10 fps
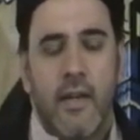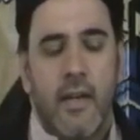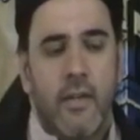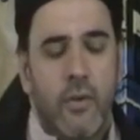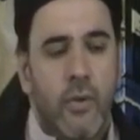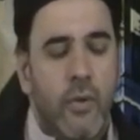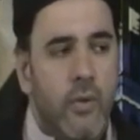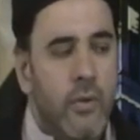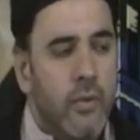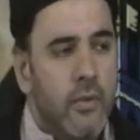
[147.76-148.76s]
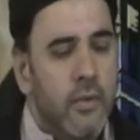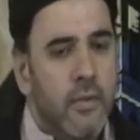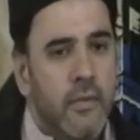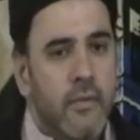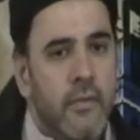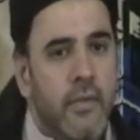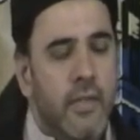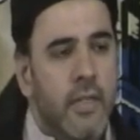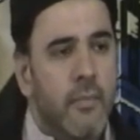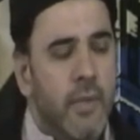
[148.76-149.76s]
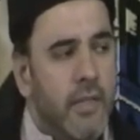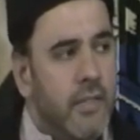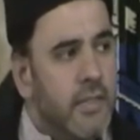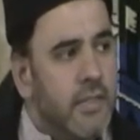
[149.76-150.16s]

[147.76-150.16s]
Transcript: and all the dear brothers